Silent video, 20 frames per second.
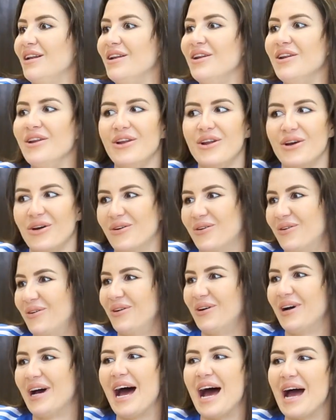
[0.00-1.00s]
no.
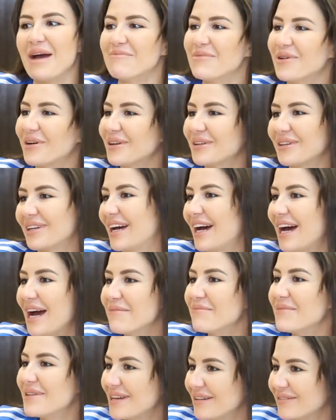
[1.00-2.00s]

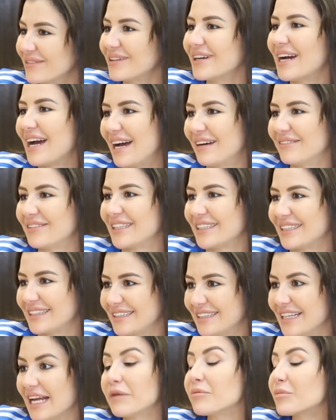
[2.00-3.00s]
I'm never
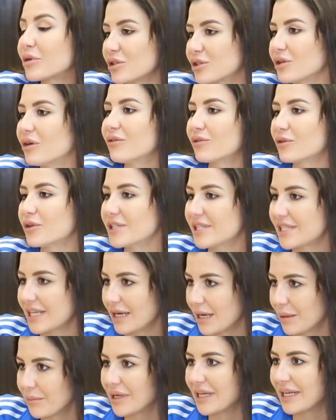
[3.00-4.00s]
having that. Because of course,
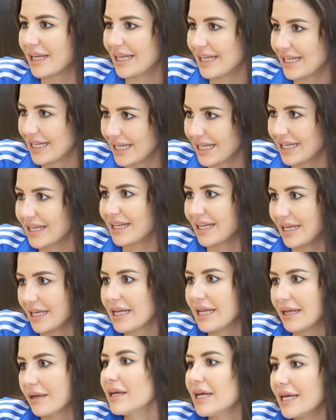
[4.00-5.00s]
I mean,
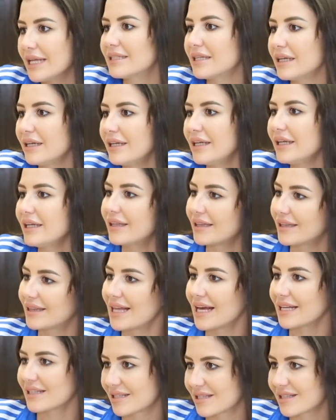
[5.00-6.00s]
in Italy,
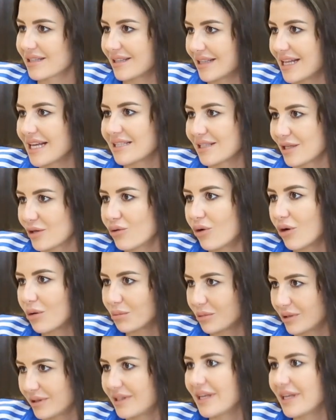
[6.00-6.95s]
that's a normal